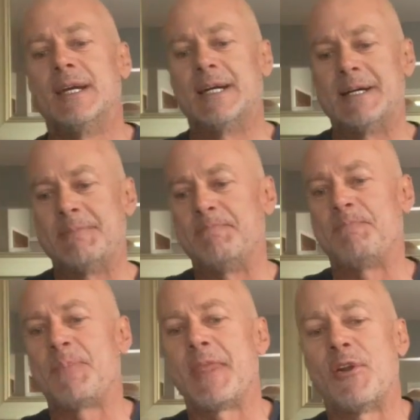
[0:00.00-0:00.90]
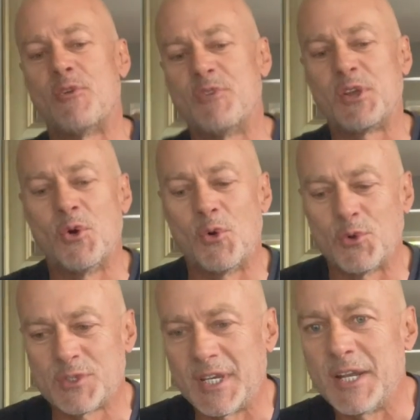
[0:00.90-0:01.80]
And I
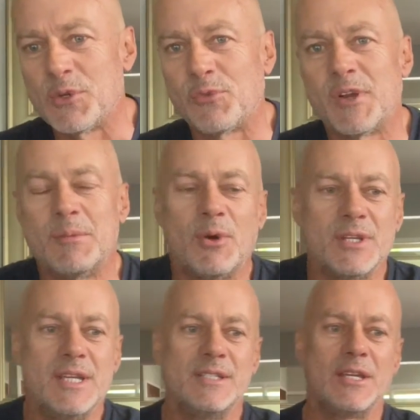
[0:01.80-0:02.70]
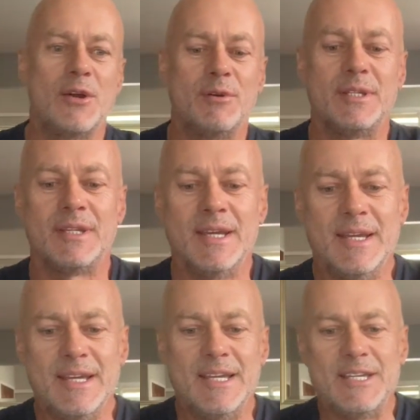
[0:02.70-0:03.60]
recall chatting to a friend of mine years ago, and
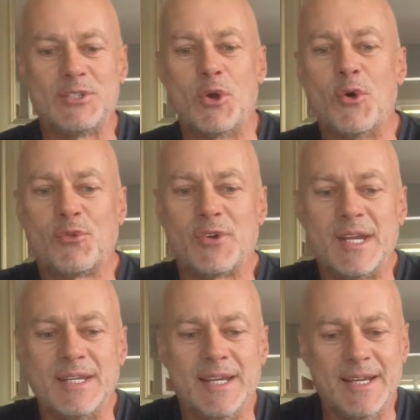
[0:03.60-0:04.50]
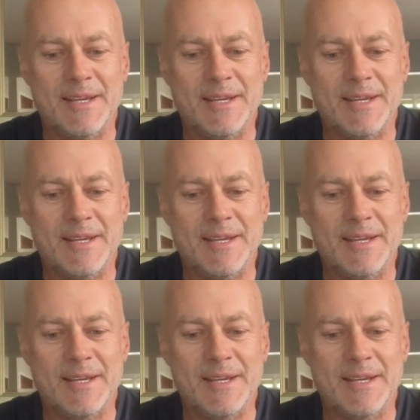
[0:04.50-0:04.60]
his girlfriend